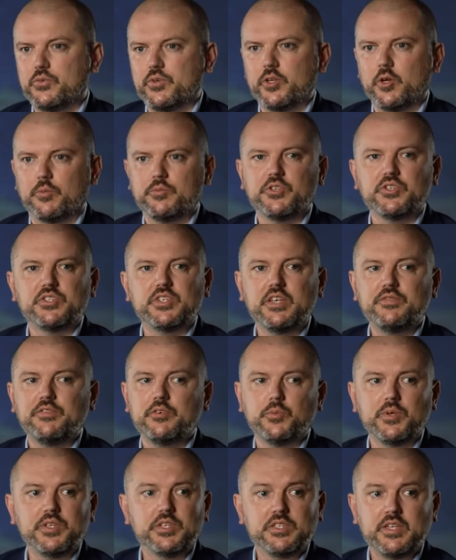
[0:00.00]
three options.
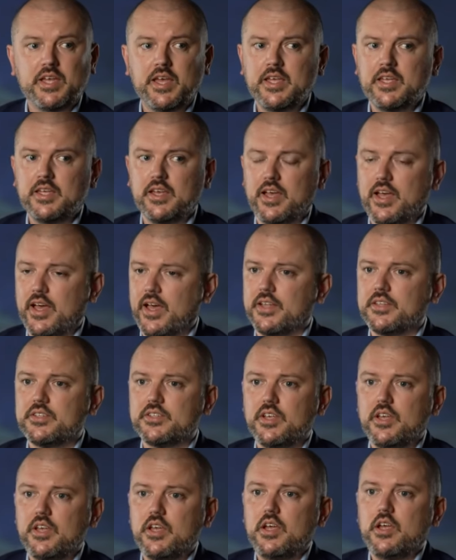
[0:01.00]
Either we stay
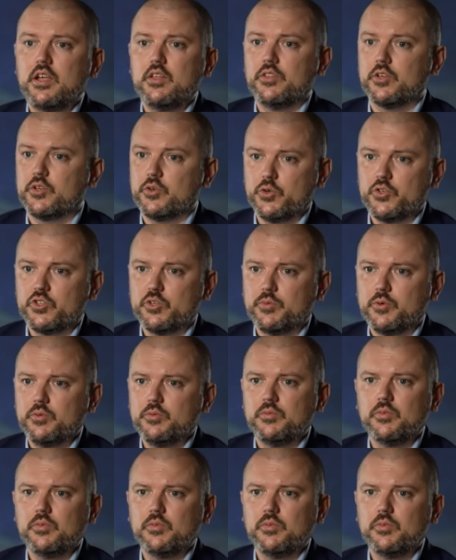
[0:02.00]
at the Crucible,